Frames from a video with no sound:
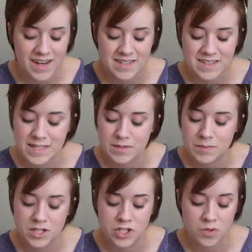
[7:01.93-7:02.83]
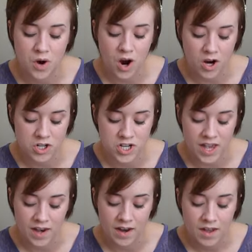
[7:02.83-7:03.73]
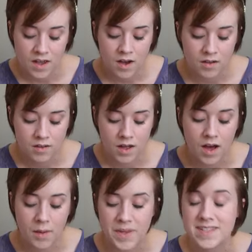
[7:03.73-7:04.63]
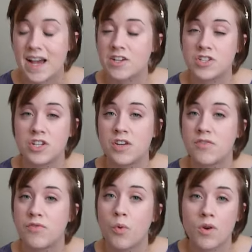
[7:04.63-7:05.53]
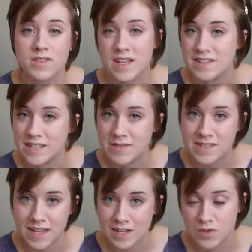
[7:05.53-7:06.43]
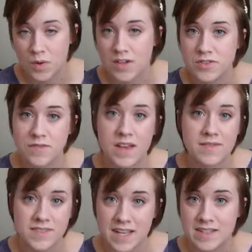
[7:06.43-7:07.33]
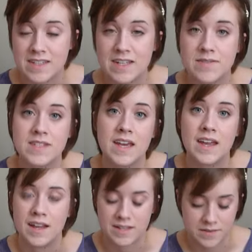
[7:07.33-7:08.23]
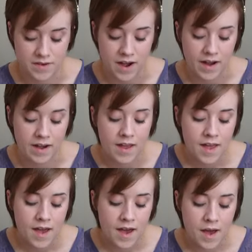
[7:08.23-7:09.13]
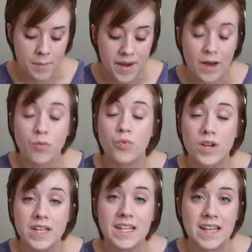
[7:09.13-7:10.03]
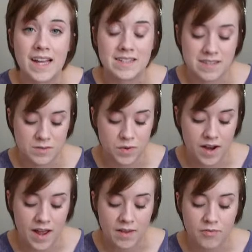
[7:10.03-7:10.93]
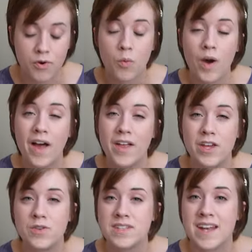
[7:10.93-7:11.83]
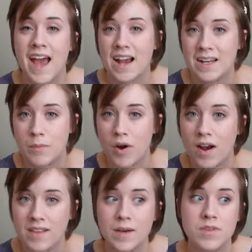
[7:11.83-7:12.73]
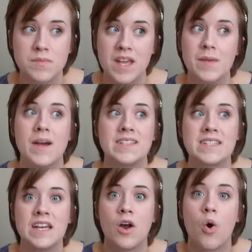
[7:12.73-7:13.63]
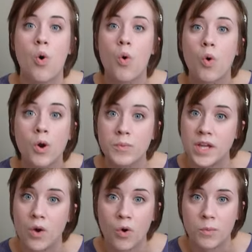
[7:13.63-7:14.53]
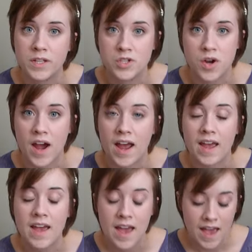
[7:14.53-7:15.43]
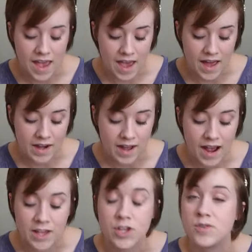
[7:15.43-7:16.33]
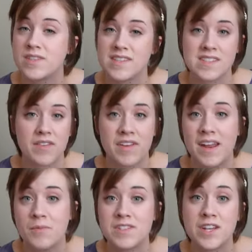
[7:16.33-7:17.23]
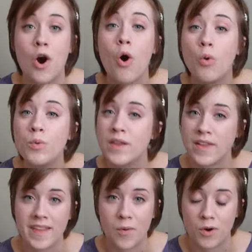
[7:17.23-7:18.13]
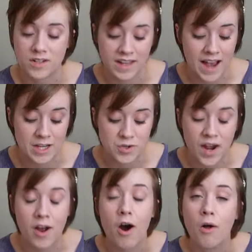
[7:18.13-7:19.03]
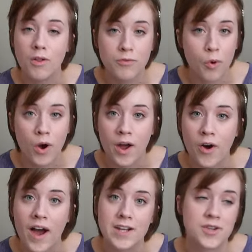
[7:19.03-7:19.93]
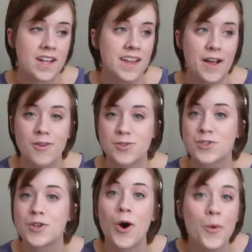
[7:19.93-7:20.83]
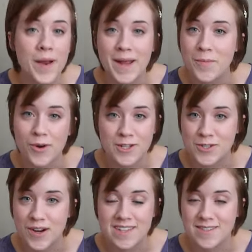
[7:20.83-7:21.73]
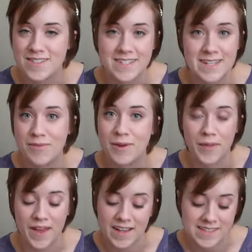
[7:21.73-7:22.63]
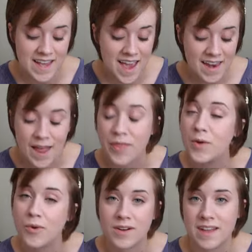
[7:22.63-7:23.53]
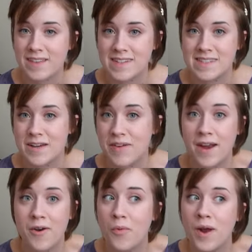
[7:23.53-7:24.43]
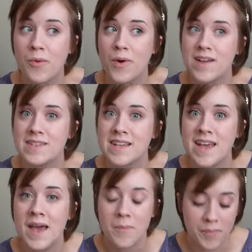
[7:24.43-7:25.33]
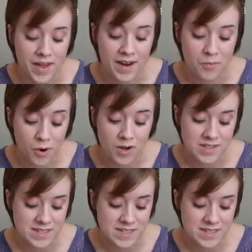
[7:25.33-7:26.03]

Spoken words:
It doesn't seem to be too harsh, and it's actually good for sensitive skin as well. So if you have sensitive skin, it's fine. But I really liked this one. For a while, I used an acne product that was making my skin horribly, horribly dry. And I used this stuff, and it was the only thing that worked. Like, I tried olive oil. I tried like so many moisturizers and different things. Nothing worked like this stuff. I don't know what it was, but it worked.